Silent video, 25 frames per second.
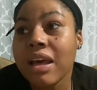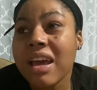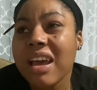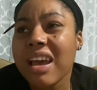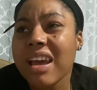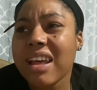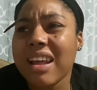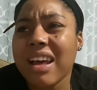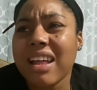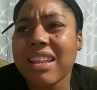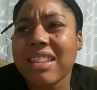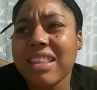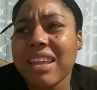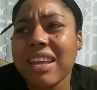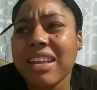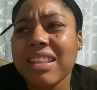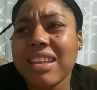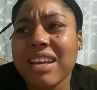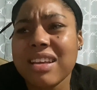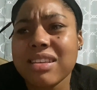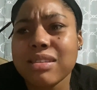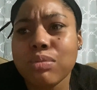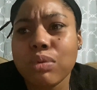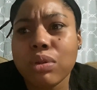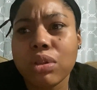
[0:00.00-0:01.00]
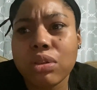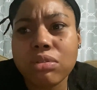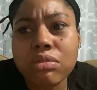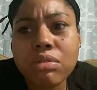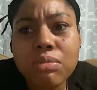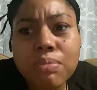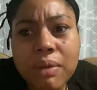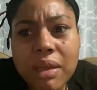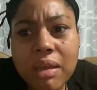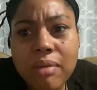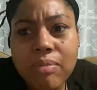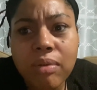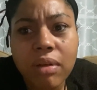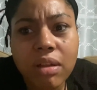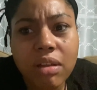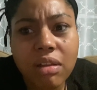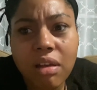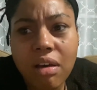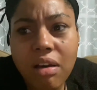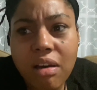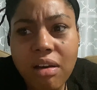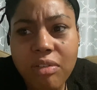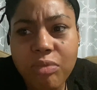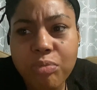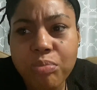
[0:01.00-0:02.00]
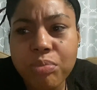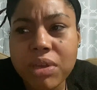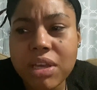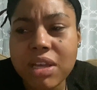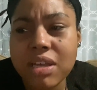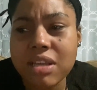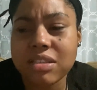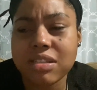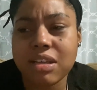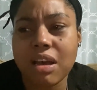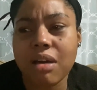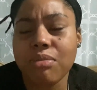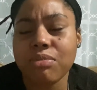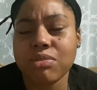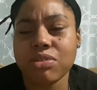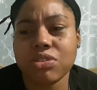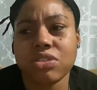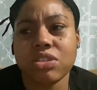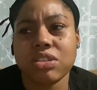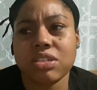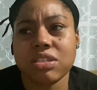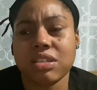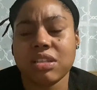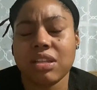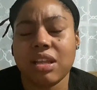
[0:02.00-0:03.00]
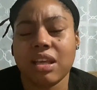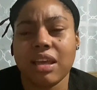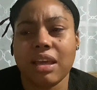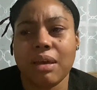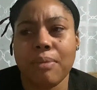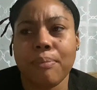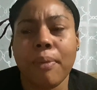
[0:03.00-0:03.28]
And I think that's what threw people off, because I was just like,